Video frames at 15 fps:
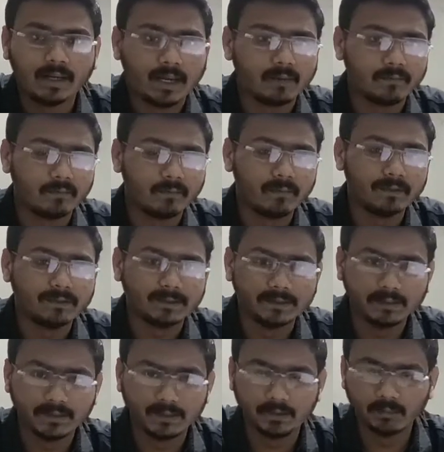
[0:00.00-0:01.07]
like we will
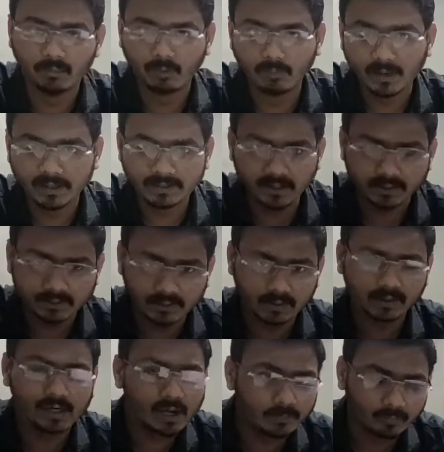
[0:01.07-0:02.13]
see in the mobile section,